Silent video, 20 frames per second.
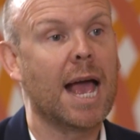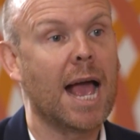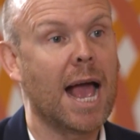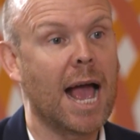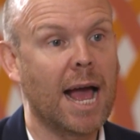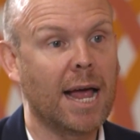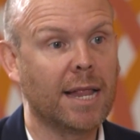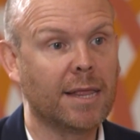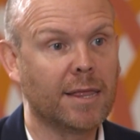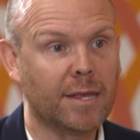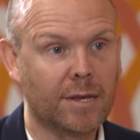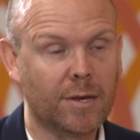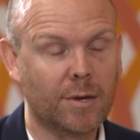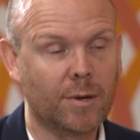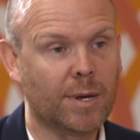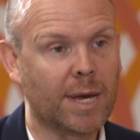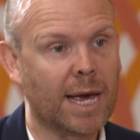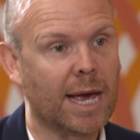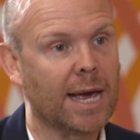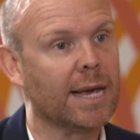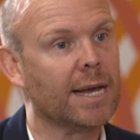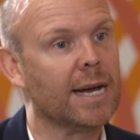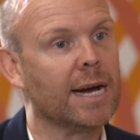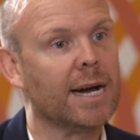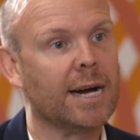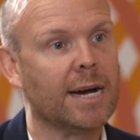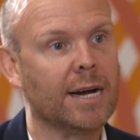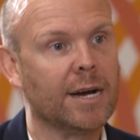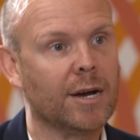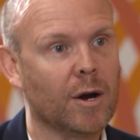and the UK
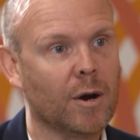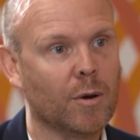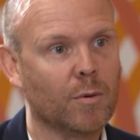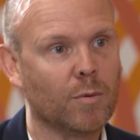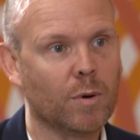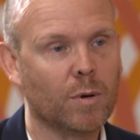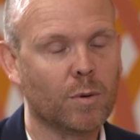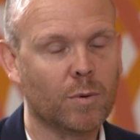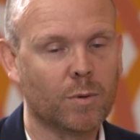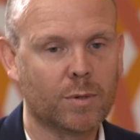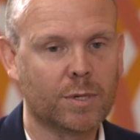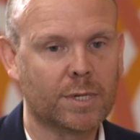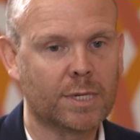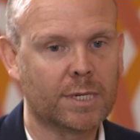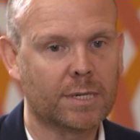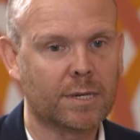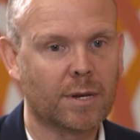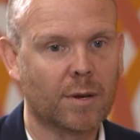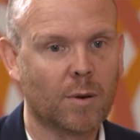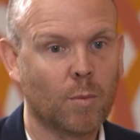IIR rules.